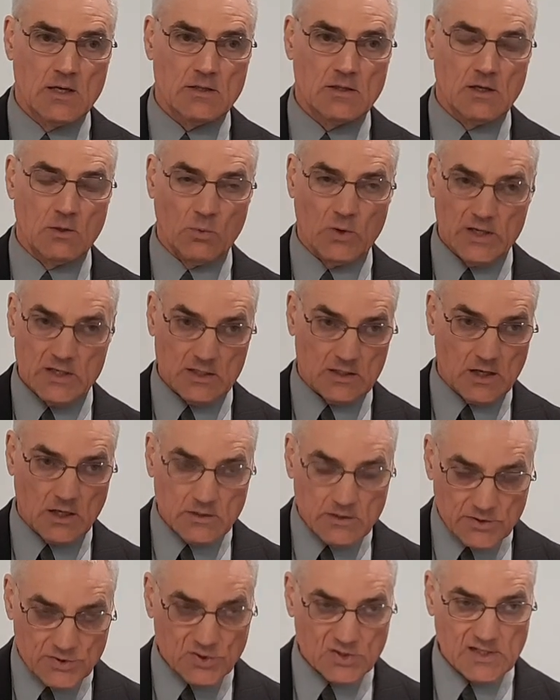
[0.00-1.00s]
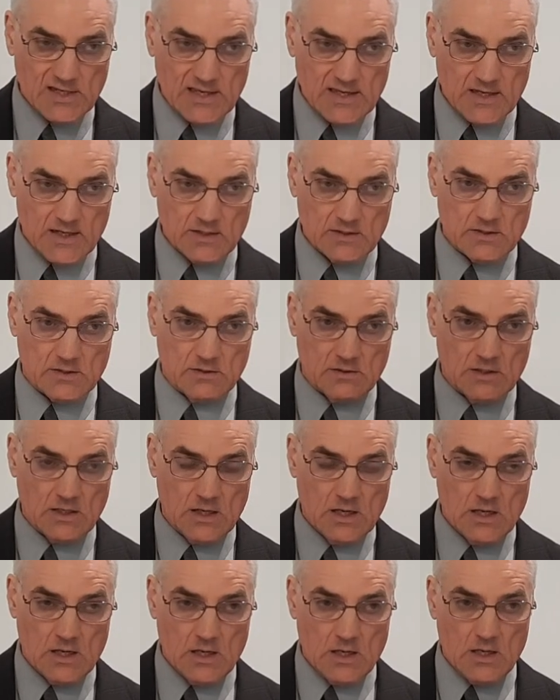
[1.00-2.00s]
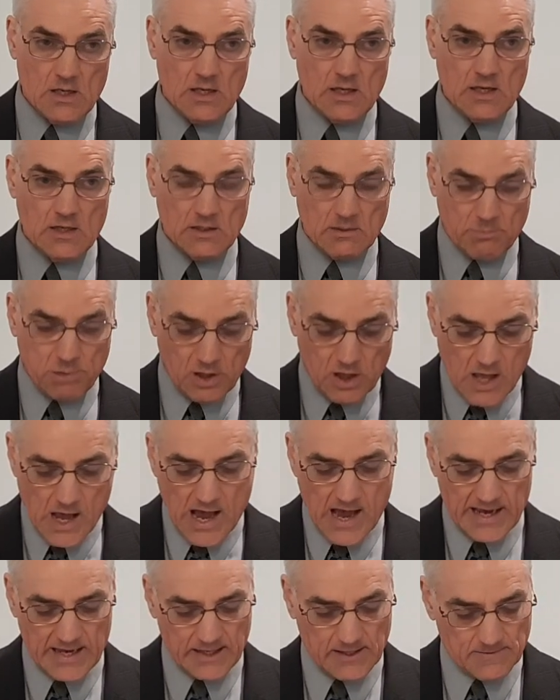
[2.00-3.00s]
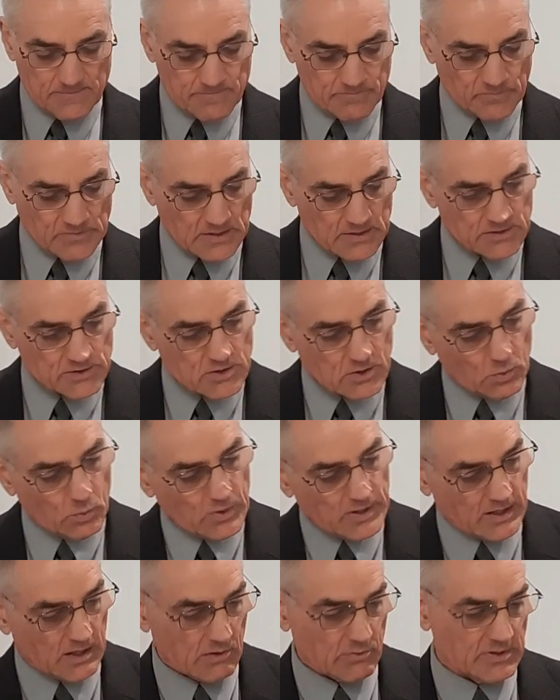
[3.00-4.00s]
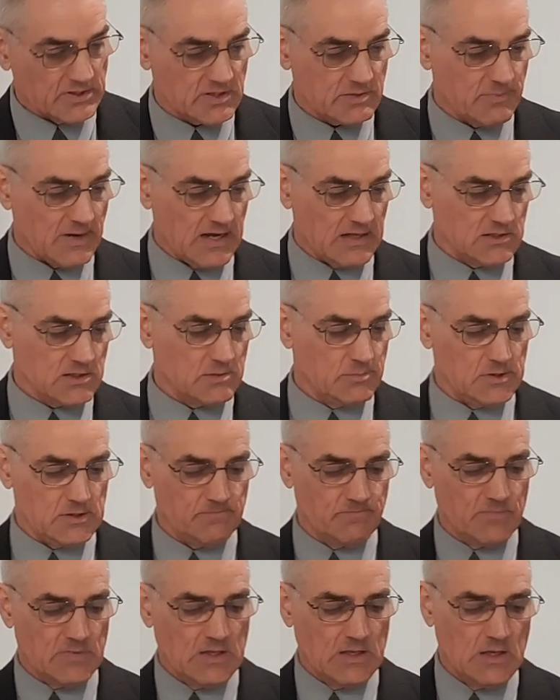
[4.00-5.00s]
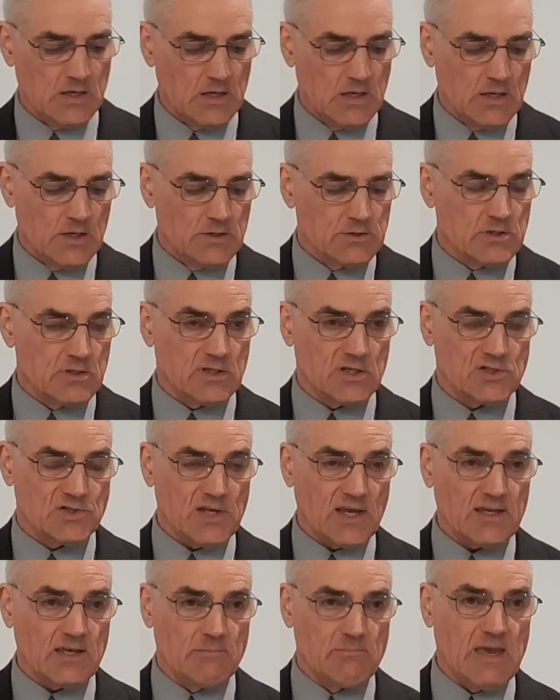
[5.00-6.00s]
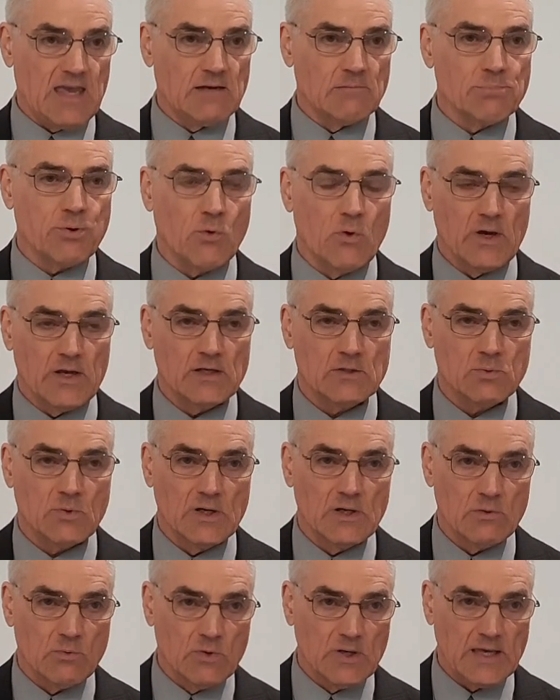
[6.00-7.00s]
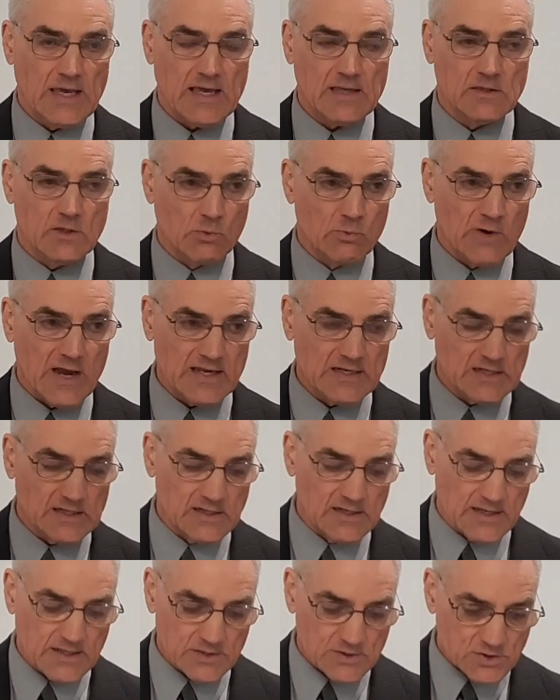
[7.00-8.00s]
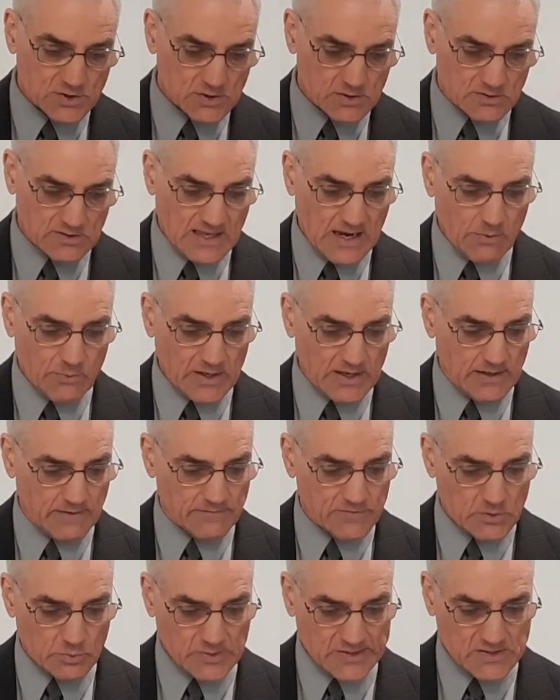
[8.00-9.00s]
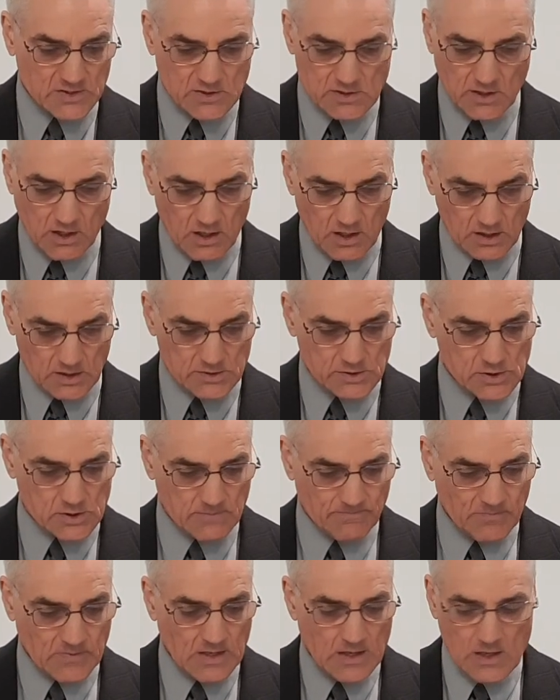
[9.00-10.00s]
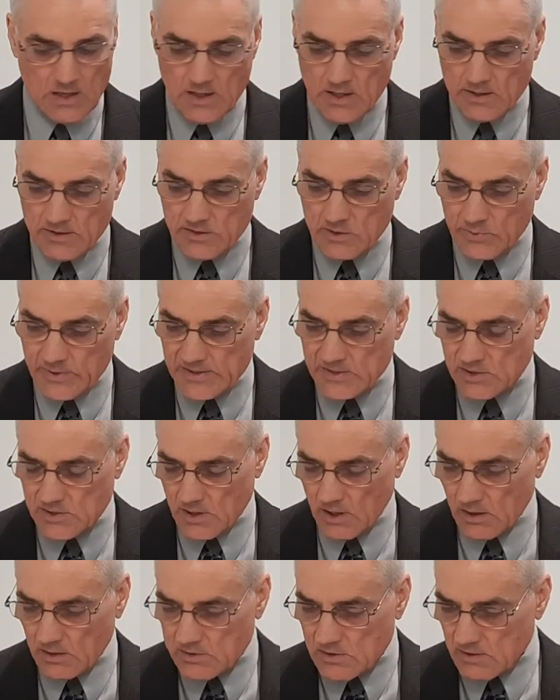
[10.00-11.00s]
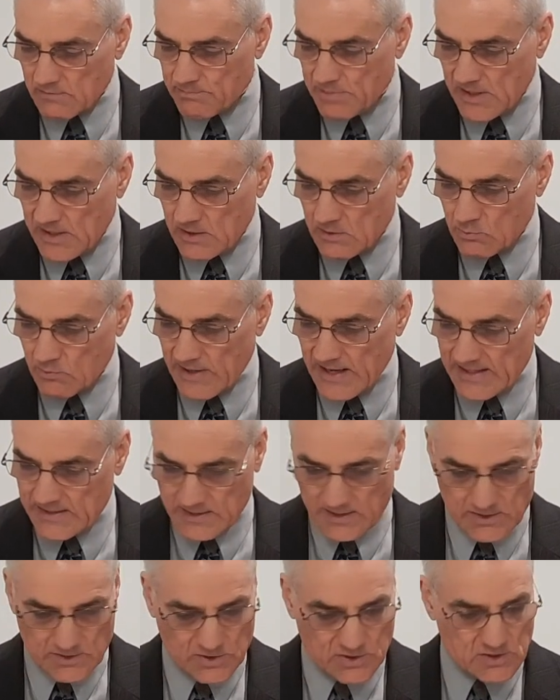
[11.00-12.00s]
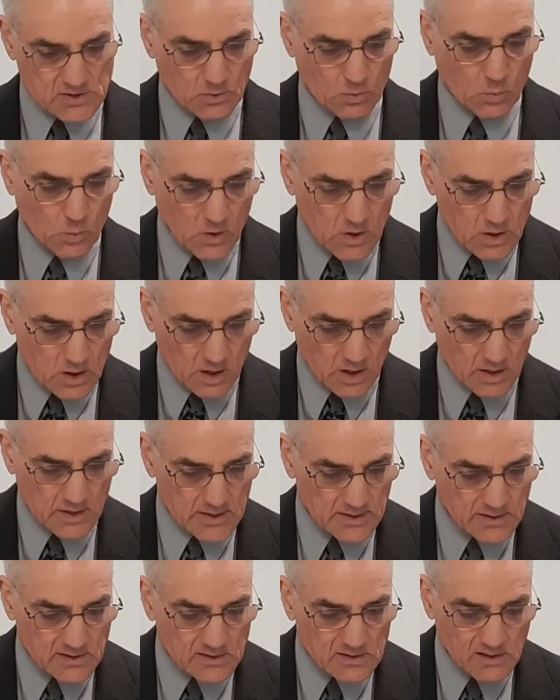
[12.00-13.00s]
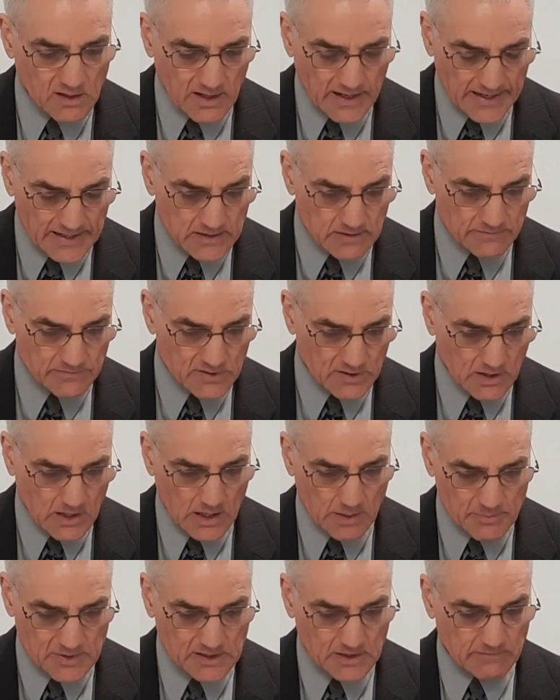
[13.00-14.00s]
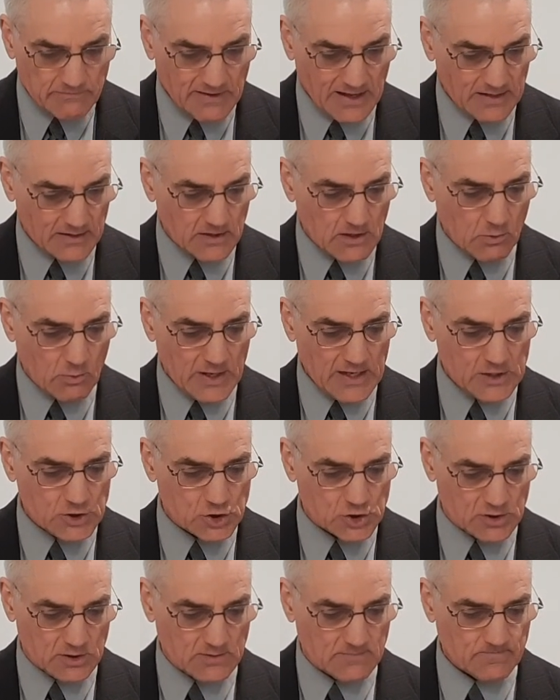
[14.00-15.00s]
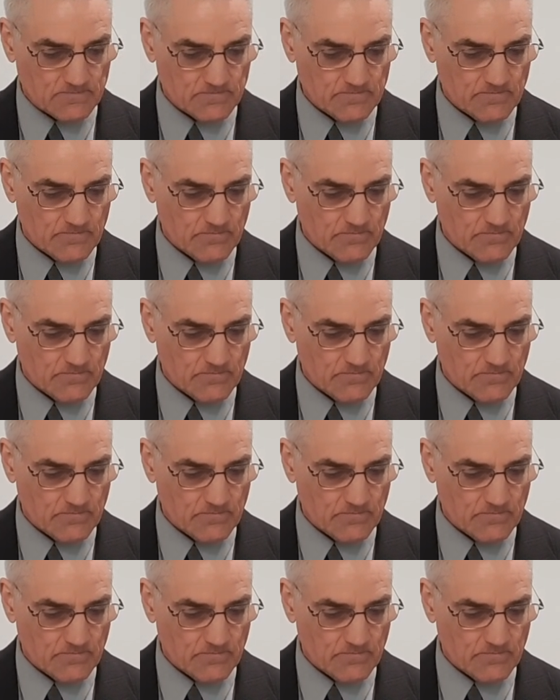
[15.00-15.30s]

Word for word: that we can understand and, and apply, so we are responsible. So the second main point, we, we had the readiness, now we have the result. The result of being ready is to work in light of the coming evaluation.